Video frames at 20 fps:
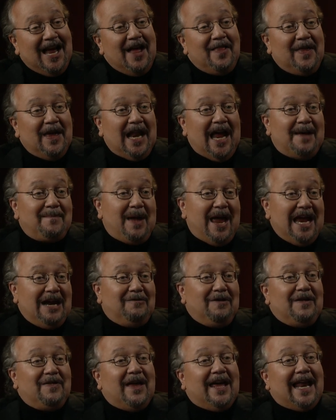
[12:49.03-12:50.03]
Then I'm
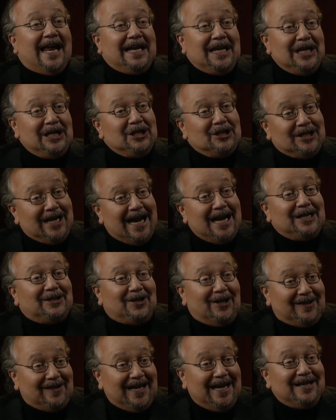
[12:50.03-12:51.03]
angry that I didn't change
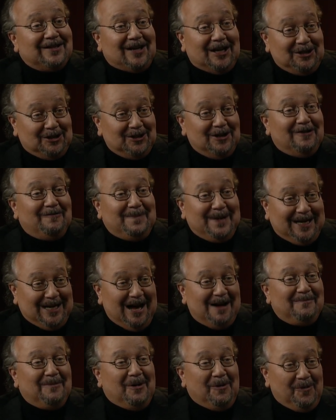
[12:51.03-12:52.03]
the things I should have
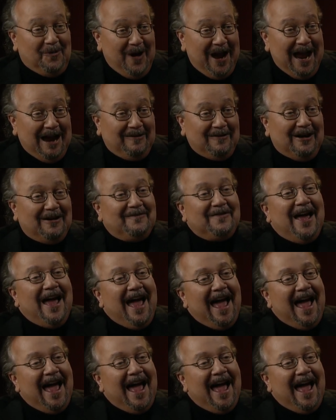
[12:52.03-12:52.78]
become aware of.